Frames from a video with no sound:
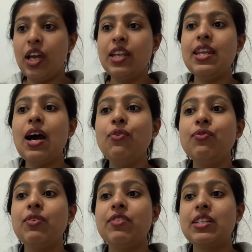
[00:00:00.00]
Now we
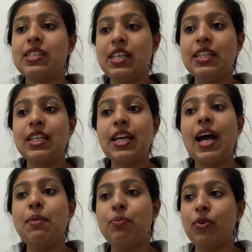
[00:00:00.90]
will see the
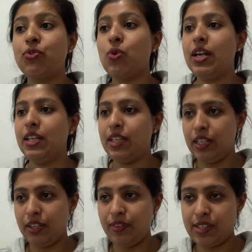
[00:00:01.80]
type of
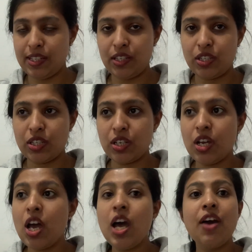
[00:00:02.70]
quantitative research.
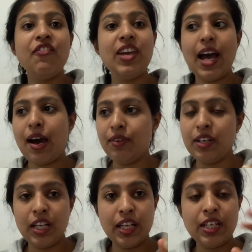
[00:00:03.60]
We have
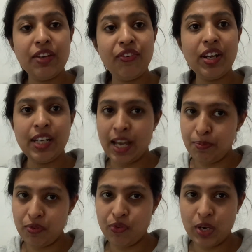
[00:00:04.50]
different type
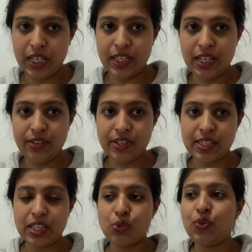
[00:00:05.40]
of quantitative
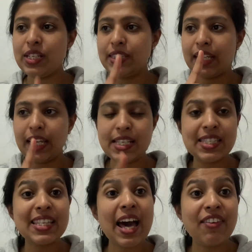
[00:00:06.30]
research. First thing is
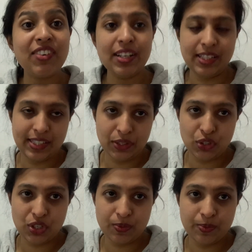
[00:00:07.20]
survey
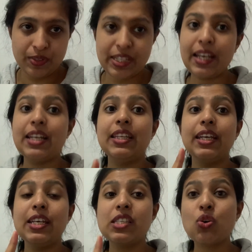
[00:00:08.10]
research. Second thing
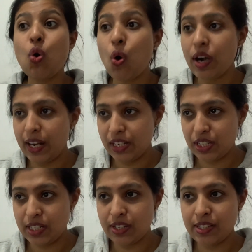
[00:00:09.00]
is
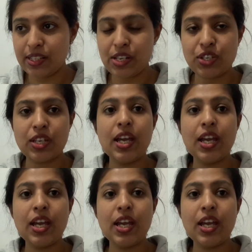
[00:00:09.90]
correlational research.